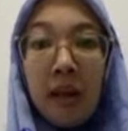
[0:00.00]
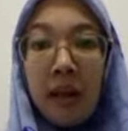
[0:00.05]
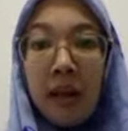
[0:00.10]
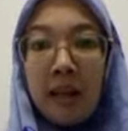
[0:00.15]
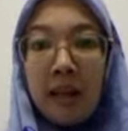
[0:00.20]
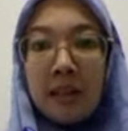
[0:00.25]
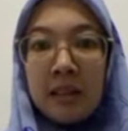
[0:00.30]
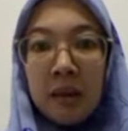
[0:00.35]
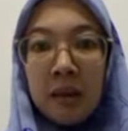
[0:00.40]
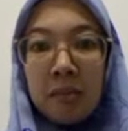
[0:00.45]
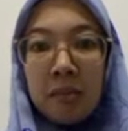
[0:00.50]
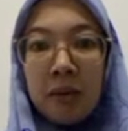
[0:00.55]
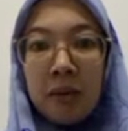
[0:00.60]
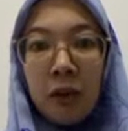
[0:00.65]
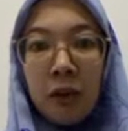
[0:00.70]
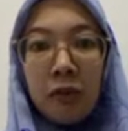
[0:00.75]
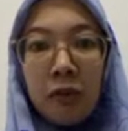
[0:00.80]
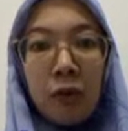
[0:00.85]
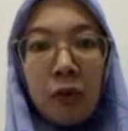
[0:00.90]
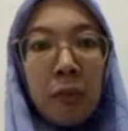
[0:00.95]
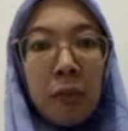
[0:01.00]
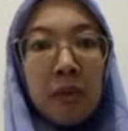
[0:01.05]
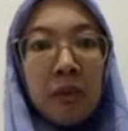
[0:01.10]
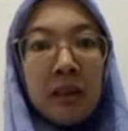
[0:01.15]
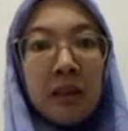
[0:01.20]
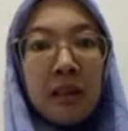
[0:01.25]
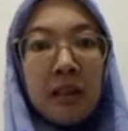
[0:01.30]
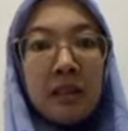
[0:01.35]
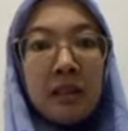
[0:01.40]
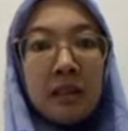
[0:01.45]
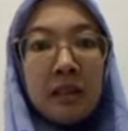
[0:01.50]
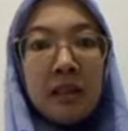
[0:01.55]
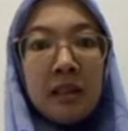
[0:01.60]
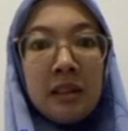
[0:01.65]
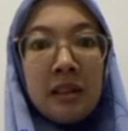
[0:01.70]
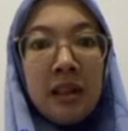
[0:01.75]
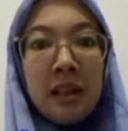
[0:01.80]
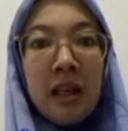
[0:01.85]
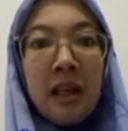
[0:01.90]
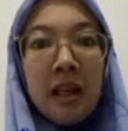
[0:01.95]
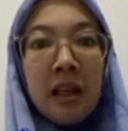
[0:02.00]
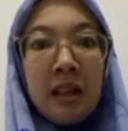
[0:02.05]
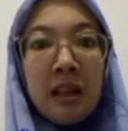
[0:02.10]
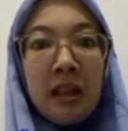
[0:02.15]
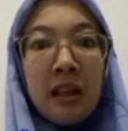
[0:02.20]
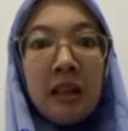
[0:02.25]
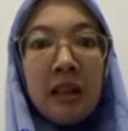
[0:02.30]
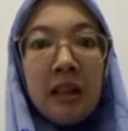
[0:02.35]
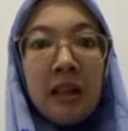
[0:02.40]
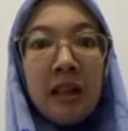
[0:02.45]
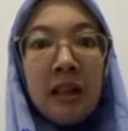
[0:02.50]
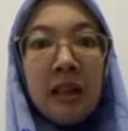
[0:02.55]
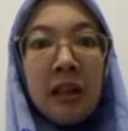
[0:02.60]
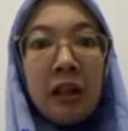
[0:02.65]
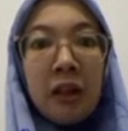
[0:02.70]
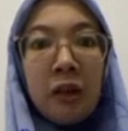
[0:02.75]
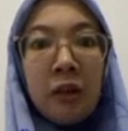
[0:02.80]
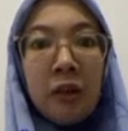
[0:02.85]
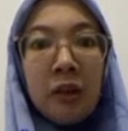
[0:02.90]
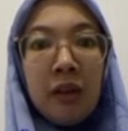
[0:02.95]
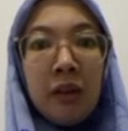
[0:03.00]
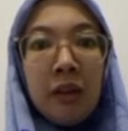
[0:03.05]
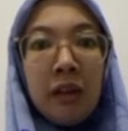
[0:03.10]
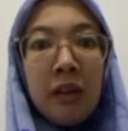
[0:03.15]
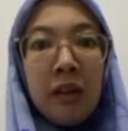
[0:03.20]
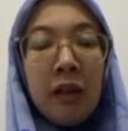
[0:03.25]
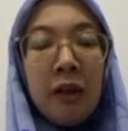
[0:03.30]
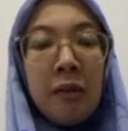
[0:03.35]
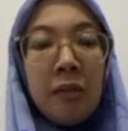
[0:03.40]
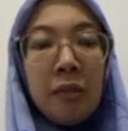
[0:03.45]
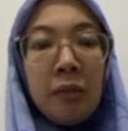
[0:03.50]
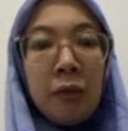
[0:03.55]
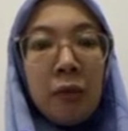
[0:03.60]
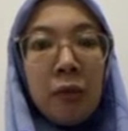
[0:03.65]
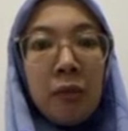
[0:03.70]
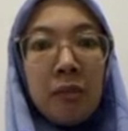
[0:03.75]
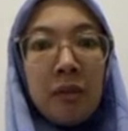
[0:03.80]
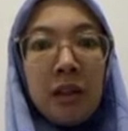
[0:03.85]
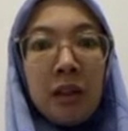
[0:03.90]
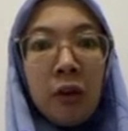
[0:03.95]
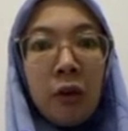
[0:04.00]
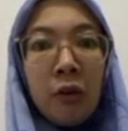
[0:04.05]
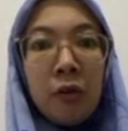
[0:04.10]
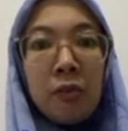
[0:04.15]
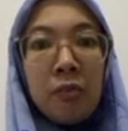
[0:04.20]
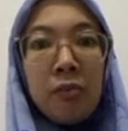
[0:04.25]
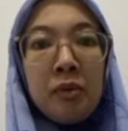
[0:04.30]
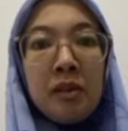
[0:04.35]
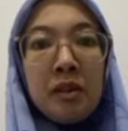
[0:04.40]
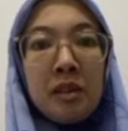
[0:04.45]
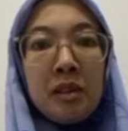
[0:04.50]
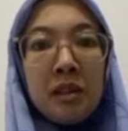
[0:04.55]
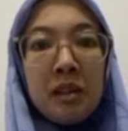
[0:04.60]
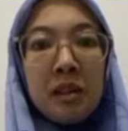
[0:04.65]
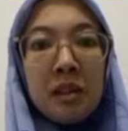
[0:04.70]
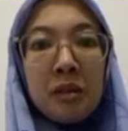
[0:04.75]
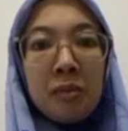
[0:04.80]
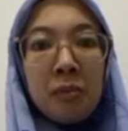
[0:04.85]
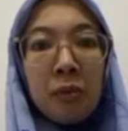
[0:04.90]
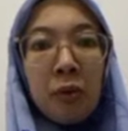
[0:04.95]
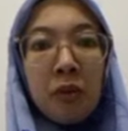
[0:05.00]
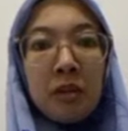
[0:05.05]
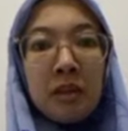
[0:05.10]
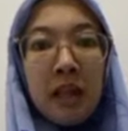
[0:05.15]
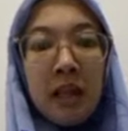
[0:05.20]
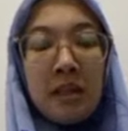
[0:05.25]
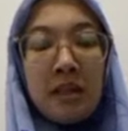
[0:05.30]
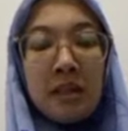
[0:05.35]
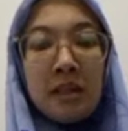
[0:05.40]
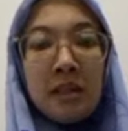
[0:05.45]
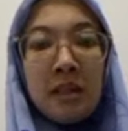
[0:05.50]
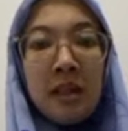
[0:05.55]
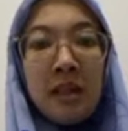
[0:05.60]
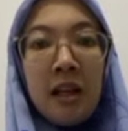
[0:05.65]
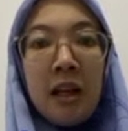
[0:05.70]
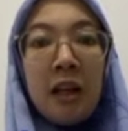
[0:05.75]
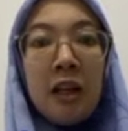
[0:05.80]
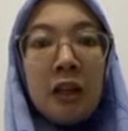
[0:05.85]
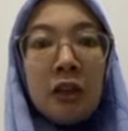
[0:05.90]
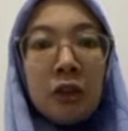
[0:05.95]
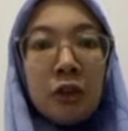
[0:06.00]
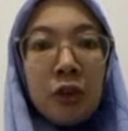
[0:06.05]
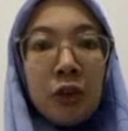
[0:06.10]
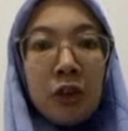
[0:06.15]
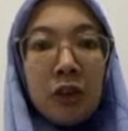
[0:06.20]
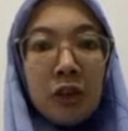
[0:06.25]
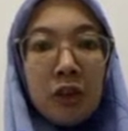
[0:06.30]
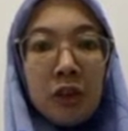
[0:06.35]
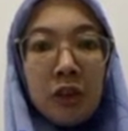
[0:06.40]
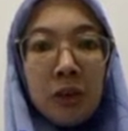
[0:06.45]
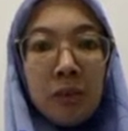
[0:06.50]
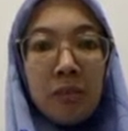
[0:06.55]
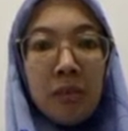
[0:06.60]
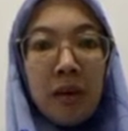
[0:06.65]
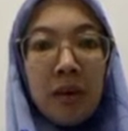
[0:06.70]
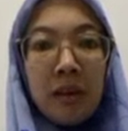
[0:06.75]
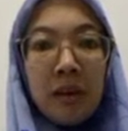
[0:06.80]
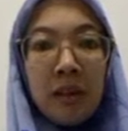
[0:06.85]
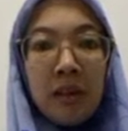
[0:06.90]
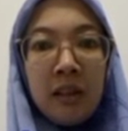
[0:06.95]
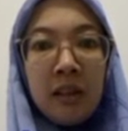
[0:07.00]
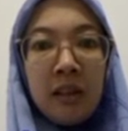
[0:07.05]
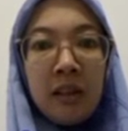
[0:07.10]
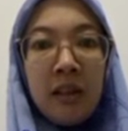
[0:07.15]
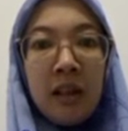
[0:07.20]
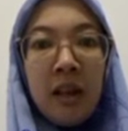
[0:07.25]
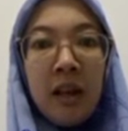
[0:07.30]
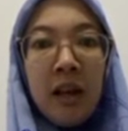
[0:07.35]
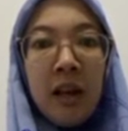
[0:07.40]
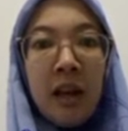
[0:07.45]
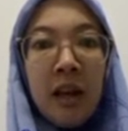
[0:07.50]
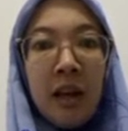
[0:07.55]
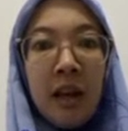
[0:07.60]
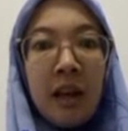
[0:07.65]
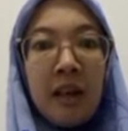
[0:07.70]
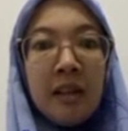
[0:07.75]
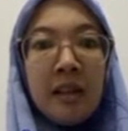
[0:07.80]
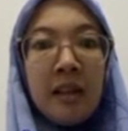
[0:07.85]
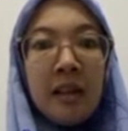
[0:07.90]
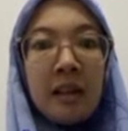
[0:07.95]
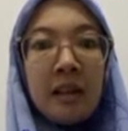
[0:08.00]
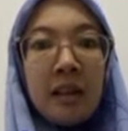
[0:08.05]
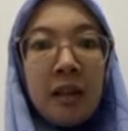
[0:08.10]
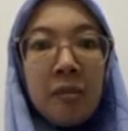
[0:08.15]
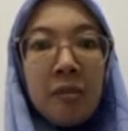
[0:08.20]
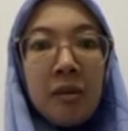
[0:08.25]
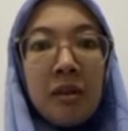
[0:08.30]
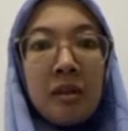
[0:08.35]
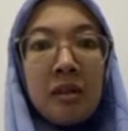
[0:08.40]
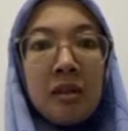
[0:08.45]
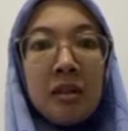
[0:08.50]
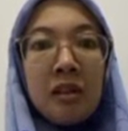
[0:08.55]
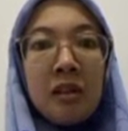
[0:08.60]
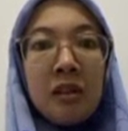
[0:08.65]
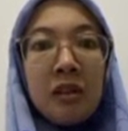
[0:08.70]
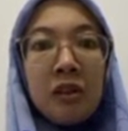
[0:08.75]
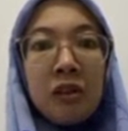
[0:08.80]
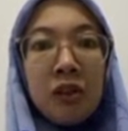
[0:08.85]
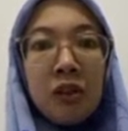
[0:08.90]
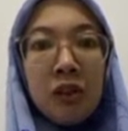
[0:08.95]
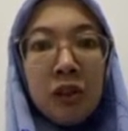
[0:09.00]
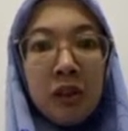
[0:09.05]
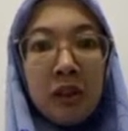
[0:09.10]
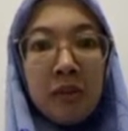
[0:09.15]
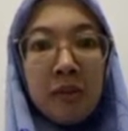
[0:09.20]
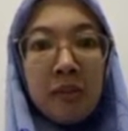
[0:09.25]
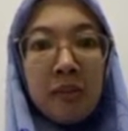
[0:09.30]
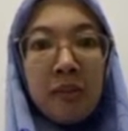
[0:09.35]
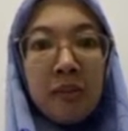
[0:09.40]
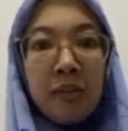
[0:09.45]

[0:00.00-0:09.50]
Example of competencies then include the improvement of business process, strategic planning, and database decision.